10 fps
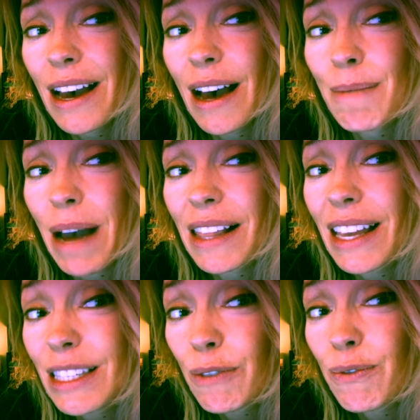I
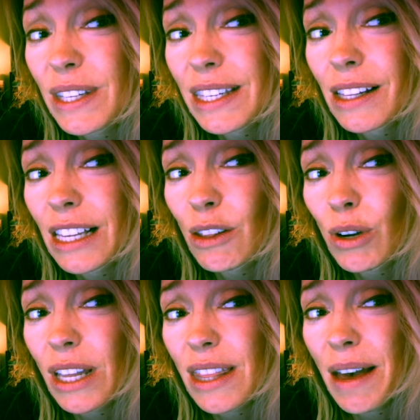like to physically
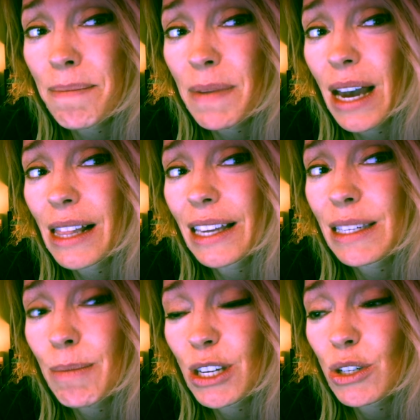look at them. I like
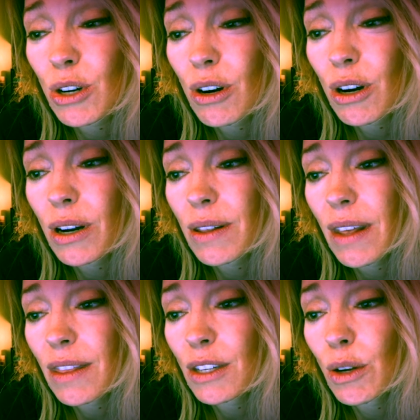to make sure
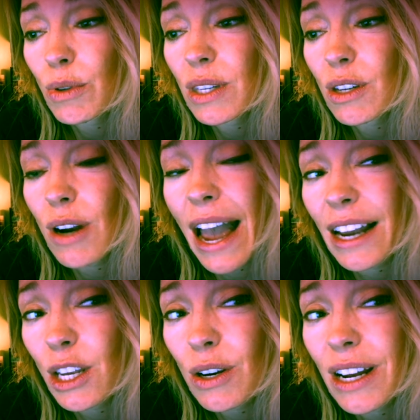that the doses are
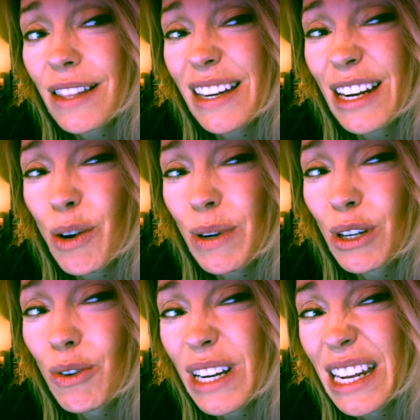accurate, that I know what
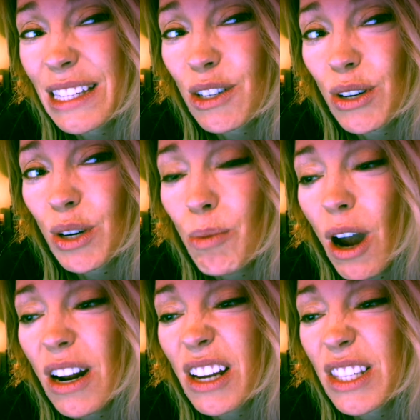ingredients are in your
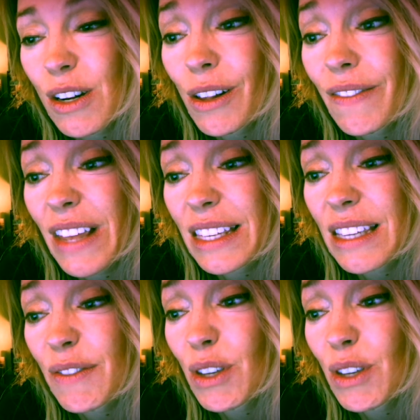products and all of that stuff.